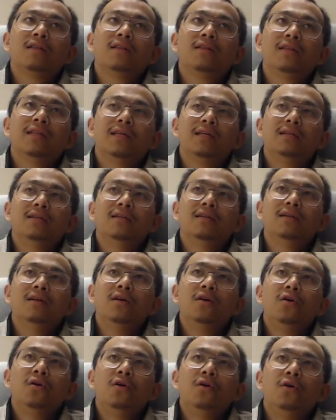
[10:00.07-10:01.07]
then
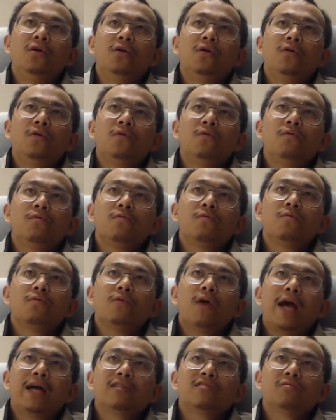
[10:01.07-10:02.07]

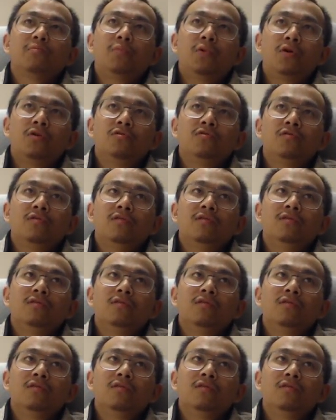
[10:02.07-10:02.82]
As a person,